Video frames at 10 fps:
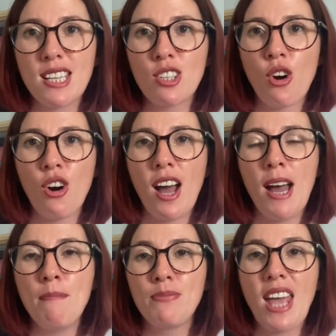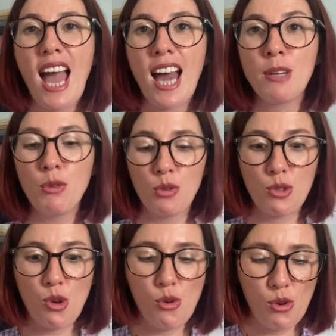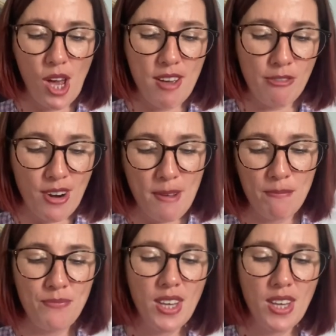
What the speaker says: It's got animals all over it.